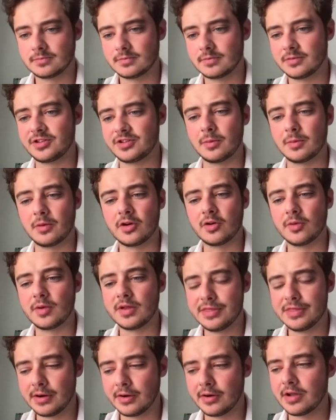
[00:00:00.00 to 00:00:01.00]
Similar to
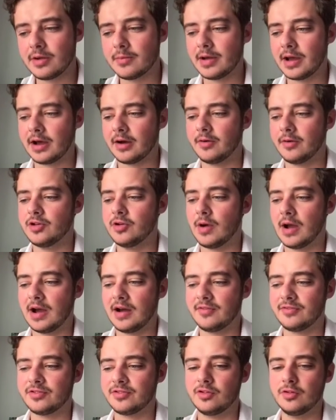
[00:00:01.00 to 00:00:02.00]
Ethereum, how you
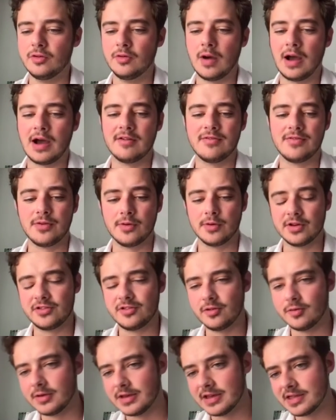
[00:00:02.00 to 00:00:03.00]
have to have
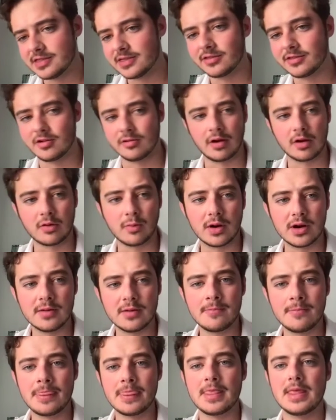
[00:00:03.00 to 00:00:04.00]
32 ETH to run
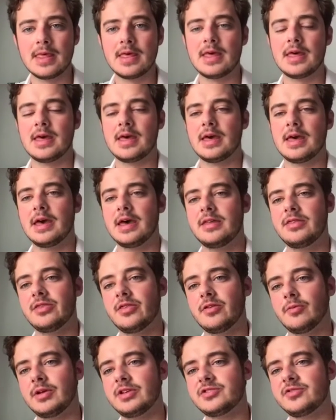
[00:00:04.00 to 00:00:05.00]
one. And the
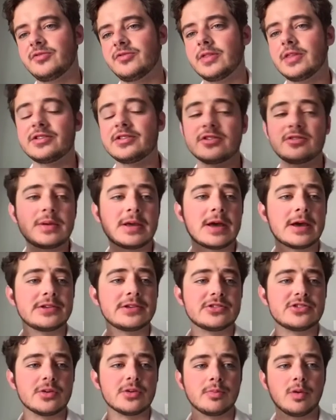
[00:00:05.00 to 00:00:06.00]
reason for this is because
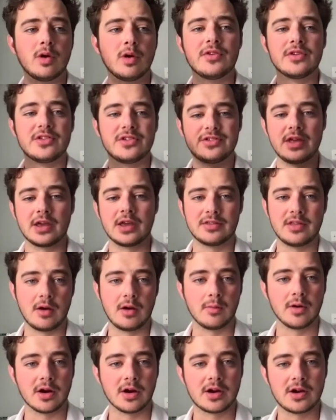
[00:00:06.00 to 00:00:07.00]
it's a proof of stake
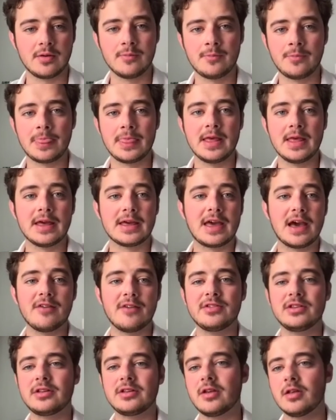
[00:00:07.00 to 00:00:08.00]
network.
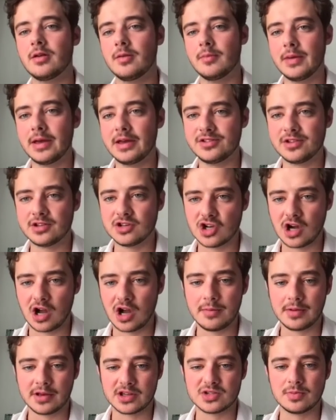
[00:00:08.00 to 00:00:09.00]
Kevin did an amazing
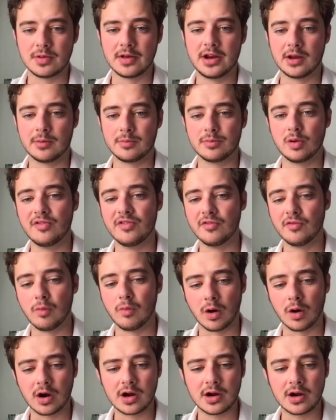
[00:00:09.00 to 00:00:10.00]
job explaining proof of
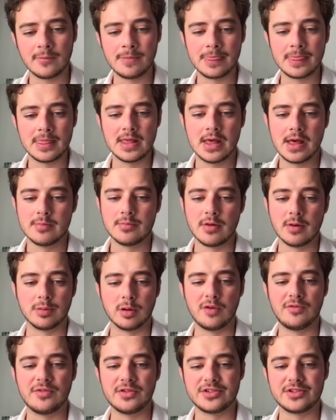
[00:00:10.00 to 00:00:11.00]
work, but
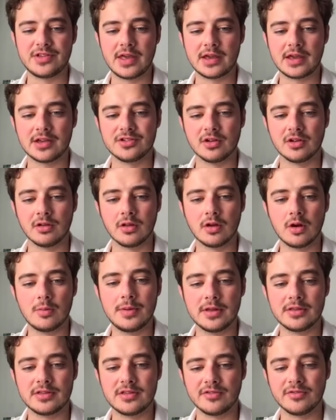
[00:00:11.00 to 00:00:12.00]
proof of stake is a little
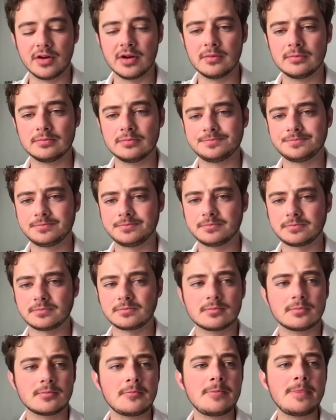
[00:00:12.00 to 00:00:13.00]
bit different,
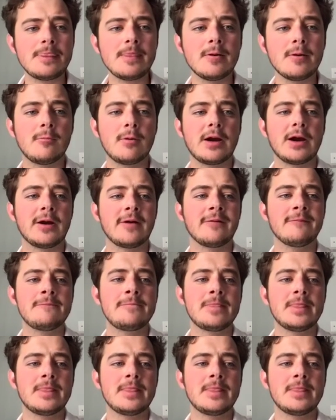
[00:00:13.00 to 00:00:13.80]
where